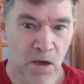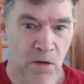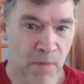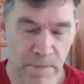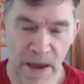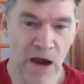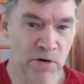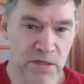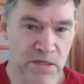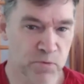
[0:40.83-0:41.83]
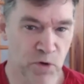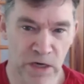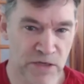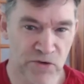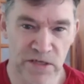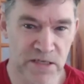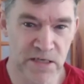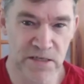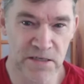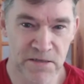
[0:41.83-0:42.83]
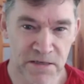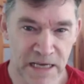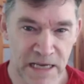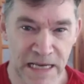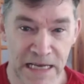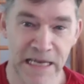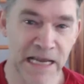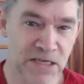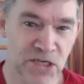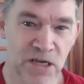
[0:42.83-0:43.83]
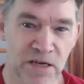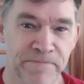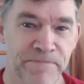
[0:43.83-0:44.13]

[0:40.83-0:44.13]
My parents were not interested in nature.